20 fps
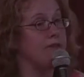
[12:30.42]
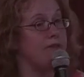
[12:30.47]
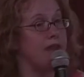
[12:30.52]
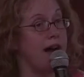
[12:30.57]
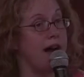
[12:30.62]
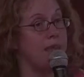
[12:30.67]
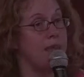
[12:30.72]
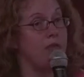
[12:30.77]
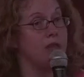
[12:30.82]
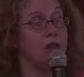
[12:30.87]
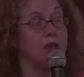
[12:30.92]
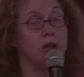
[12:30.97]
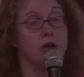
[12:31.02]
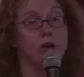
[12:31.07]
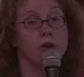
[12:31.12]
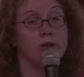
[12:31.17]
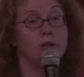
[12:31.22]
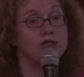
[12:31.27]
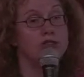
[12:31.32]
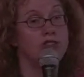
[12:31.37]
from the
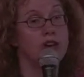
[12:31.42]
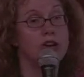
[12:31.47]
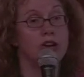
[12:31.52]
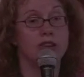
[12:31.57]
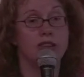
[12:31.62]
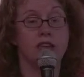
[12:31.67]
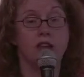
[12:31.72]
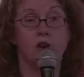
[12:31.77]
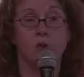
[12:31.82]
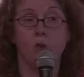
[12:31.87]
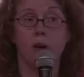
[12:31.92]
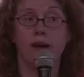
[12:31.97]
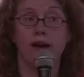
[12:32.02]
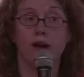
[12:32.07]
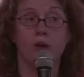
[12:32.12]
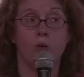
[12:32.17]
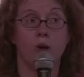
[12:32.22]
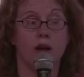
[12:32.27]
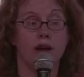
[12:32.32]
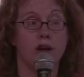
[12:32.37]
logoed shirt that you're
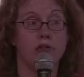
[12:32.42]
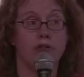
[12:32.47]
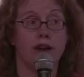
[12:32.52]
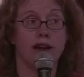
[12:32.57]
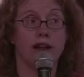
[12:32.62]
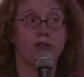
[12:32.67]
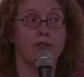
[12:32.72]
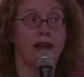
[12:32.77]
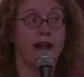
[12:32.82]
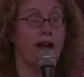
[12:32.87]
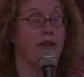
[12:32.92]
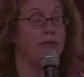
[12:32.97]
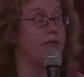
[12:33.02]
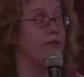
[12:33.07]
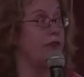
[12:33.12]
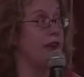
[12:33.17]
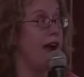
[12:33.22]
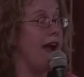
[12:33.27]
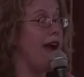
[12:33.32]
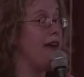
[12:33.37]
wearing while you're running around
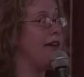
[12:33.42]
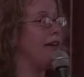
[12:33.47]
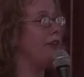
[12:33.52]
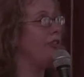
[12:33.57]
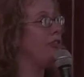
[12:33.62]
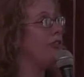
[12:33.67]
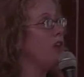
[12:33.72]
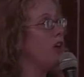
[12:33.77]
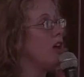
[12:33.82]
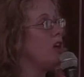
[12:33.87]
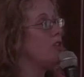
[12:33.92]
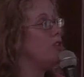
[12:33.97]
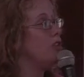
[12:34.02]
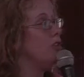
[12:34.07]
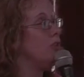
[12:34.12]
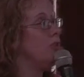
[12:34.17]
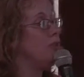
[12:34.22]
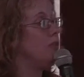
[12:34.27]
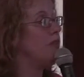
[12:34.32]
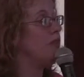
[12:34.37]
for errands
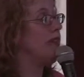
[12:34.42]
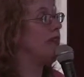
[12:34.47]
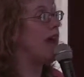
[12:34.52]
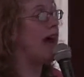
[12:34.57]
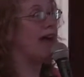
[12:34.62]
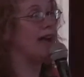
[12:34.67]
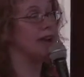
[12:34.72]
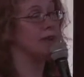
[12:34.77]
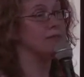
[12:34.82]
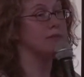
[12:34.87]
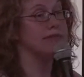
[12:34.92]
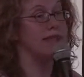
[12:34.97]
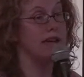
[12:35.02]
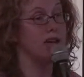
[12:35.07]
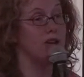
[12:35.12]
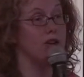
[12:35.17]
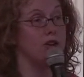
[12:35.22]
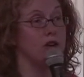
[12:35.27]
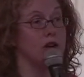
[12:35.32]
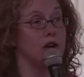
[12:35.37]
to the items
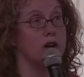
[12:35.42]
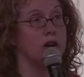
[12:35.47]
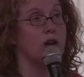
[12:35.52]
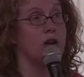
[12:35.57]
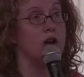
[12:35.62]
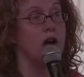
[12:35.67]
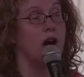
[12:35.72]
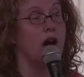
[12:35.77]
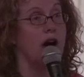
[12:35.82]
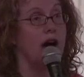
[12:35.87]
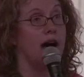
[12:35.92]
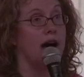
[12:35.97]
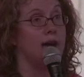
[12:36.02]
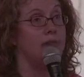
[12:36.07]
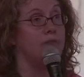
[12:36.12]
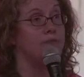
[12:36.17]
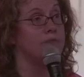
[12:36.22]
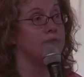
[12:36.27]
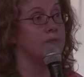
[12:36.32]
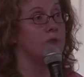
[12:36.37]
that you're
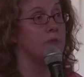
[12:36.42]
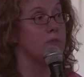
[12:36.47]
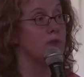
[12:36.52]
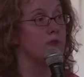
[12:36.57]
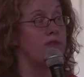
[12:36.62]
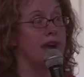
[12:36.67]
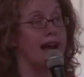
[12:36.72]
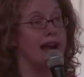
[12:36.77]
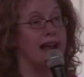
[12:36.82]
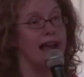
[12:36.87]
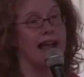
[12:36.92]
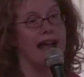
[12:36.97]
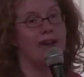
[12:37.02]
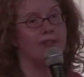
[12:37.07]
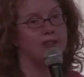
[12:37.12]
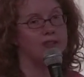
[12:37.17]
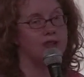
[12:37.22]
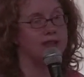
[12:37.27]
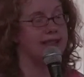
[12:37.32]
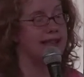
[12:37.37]
providing
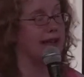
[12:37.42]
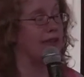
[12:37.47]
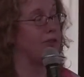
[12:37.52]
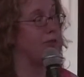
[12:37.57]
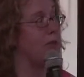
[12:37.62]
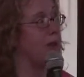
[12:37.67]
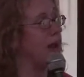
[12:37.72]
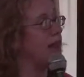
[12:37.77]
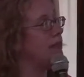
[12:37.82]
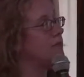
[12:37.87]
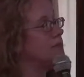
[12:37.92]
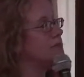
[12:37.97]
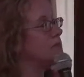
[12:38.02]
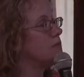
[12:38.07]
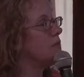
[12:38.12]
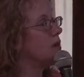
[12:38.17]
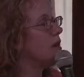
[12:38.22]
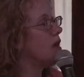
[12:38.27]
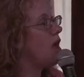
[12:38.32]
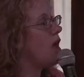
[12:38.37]
after a sales meeting.
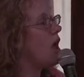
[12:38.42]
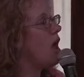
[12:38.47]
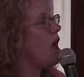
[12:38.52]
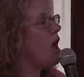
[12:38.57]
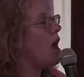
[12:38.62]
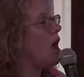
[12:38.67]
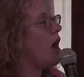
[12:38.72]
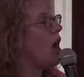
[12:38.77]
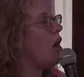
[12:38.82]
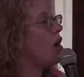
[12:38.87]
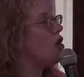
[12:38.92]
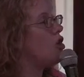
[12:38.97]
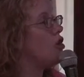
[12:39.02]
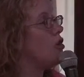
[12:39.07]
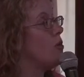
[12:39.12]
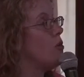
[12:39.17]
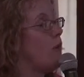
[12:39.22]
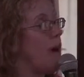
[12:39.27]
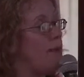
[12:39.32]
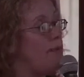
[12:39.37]

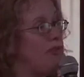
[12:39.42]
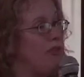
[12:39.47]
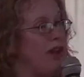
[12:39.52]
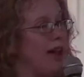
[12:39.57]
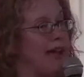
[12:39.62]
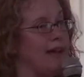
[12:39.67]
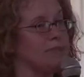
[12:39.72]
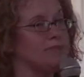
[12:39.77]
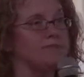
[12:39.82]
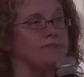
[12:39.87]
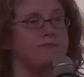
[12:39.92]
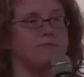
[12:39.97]
Your website